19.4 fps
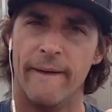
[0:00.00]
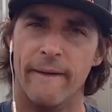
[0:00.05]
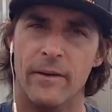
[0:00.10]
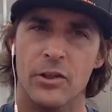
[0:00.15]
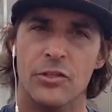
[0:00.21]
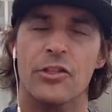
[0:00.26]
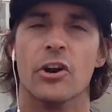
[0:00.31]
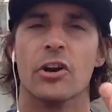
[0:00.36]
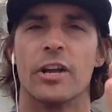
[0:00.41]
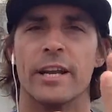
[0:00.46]

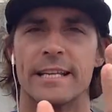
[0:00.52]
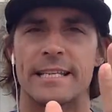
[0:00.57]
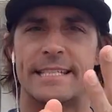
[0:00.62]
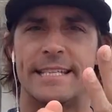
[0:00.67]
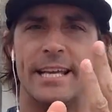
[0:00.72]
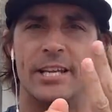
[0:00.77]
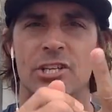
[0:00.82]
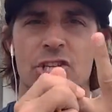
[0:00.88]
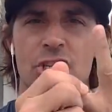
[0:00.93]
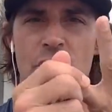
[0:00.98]
they're going to
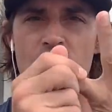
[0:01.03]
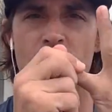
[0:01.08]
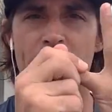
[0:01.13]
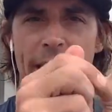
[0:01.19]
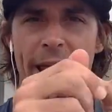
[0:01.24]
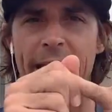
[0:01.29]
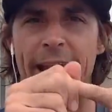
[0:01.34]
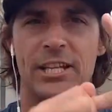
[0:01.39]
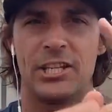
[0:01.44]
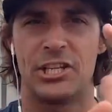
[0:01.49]
send you
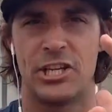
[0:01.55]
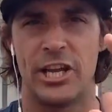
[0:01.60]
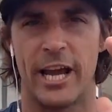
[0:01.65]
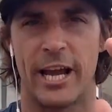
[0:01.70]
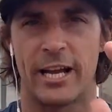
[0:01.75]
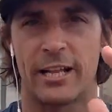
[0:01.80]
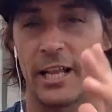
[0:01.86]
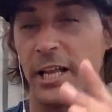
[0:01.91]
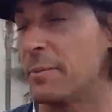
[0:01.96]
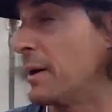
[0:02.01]
a check.
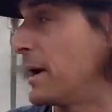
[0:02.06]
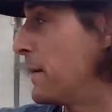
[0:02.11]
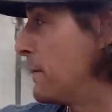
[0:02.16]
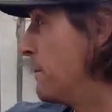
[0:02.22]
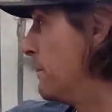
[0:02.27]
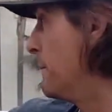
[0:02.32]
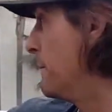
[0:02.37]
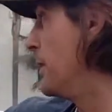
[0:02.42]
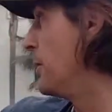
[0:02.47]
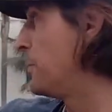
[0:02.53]
Like my
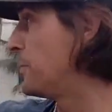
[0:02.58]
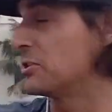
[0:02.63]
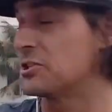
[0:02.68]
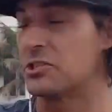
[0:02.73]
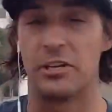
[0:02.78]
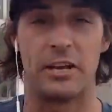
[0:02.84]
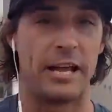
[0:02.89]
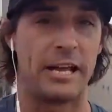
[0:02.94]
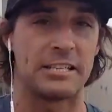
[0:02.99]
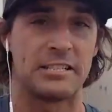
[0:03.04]
mail person
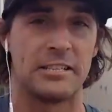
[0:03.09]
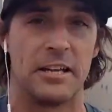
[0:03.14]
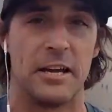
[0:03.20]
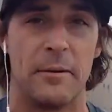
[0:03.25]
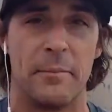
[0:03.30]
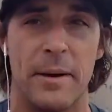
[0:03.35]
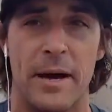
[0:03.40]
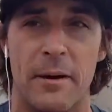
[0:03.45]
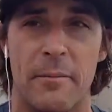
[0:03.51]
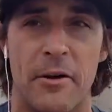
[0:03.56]
asked uh,
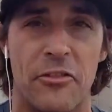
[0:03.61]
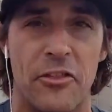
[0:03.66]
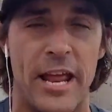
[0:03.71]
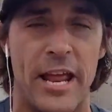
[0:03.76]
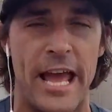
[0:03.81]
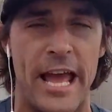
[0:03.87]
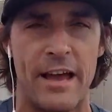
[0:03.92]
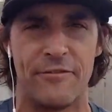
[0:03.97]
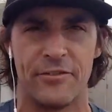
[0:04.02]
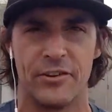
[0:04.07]
about a month and a
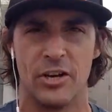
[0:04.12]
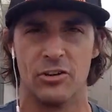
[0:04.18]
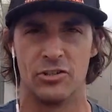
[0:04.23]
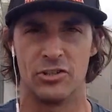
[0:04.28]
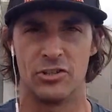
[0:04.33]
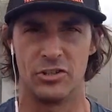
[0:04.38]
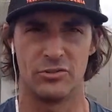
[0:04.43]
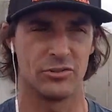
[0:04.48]
half ago, she was